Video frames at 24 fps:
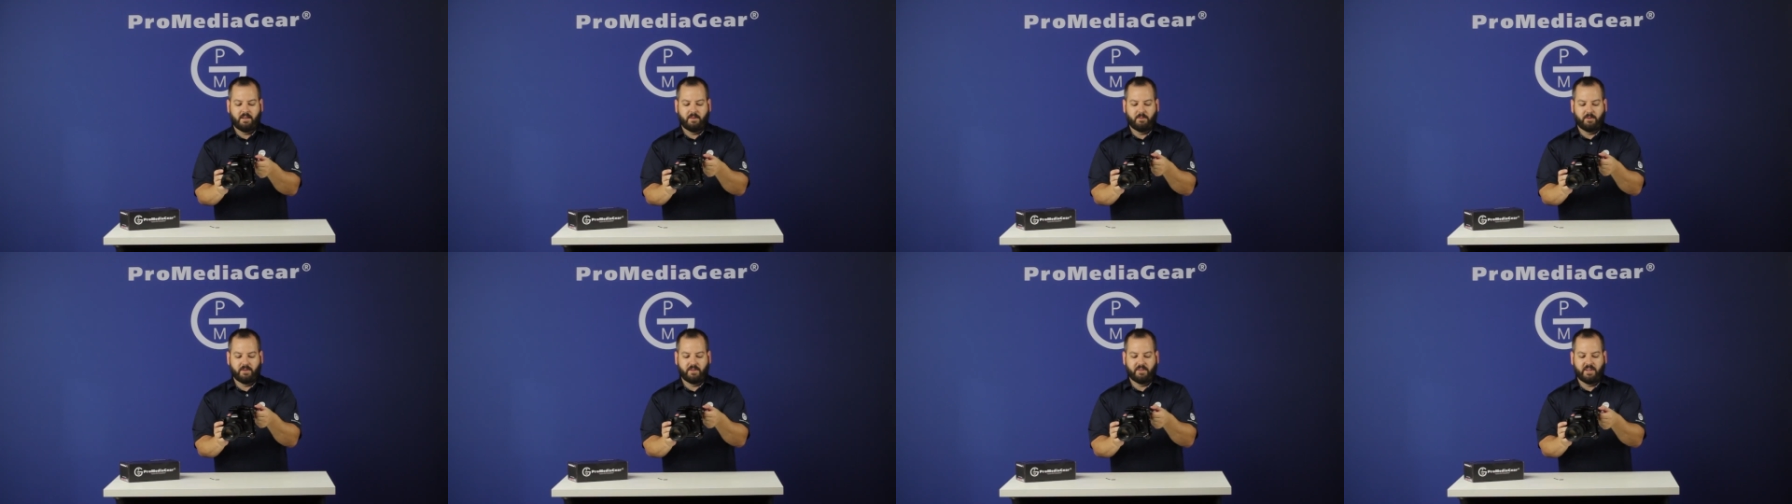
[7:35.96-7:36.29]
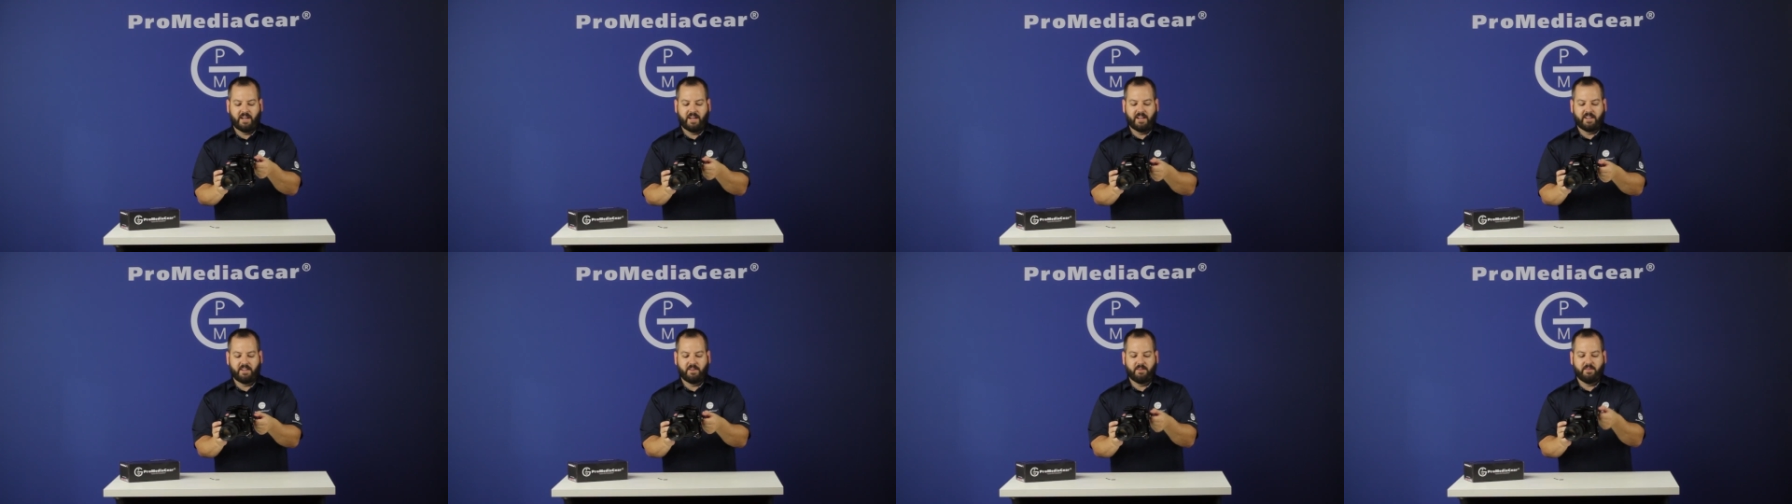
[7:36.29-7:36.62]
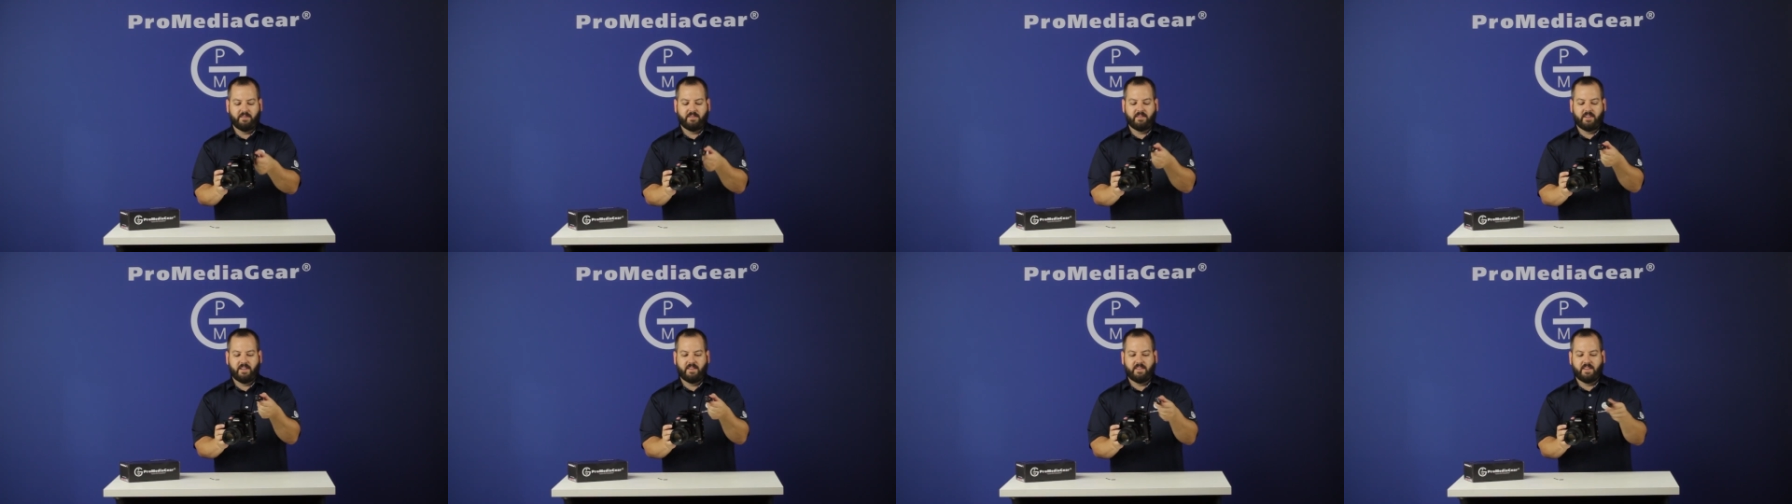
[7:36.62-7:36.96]
When you're not
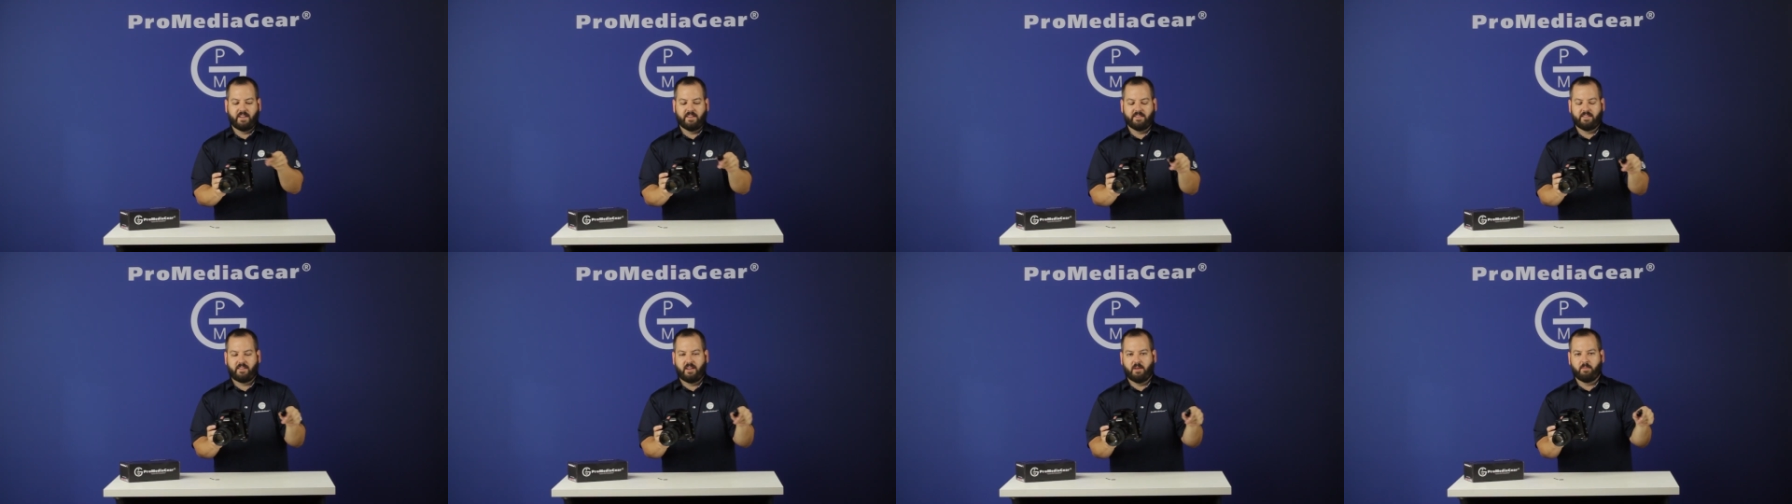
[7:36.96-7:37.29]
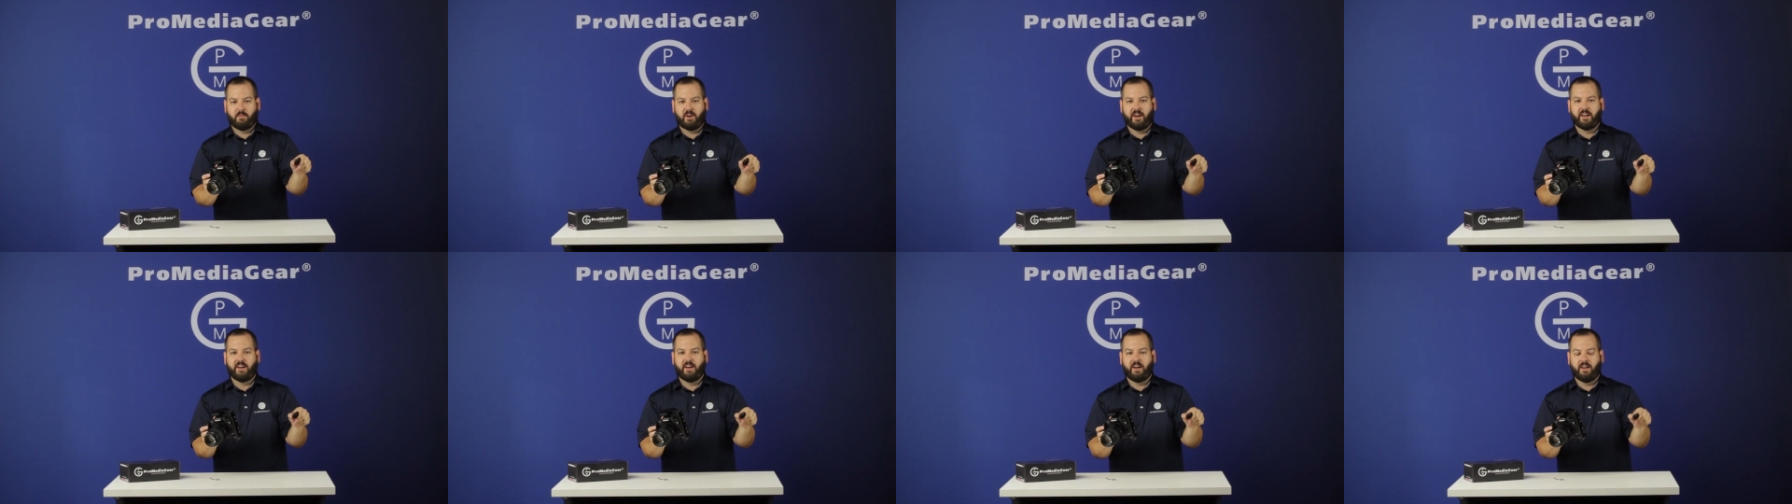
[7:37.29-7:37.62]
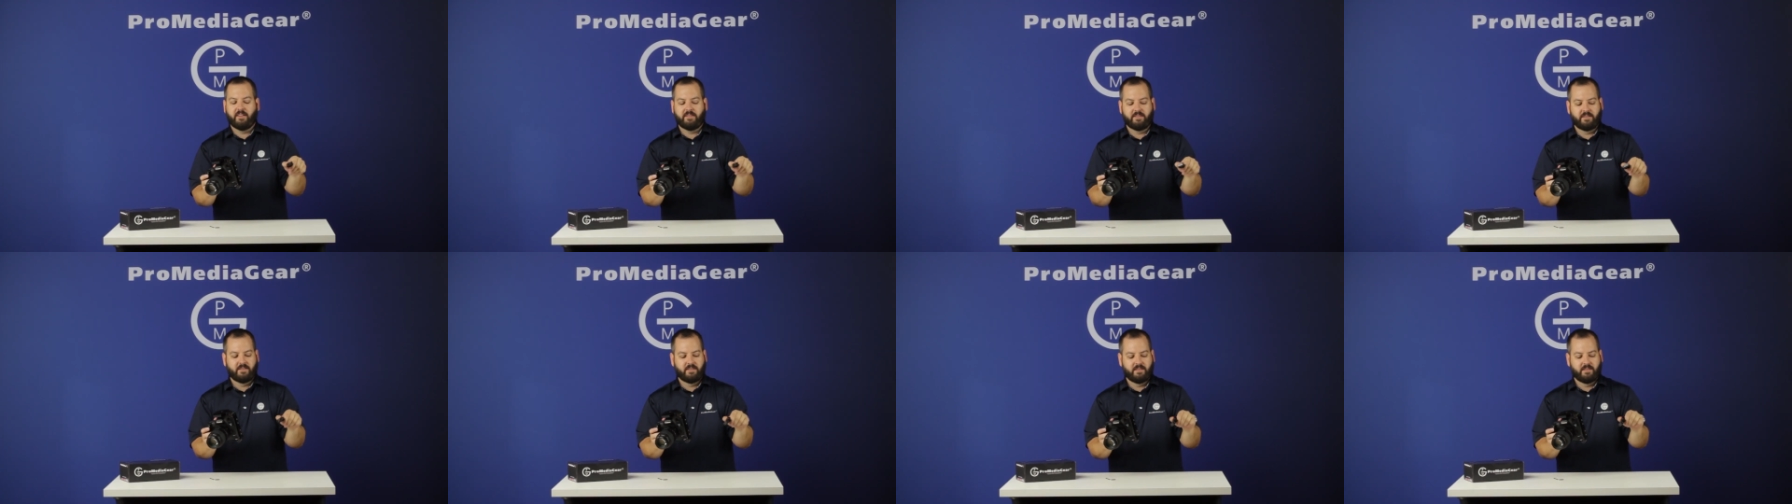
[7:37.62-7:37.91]
using it, they just come right off.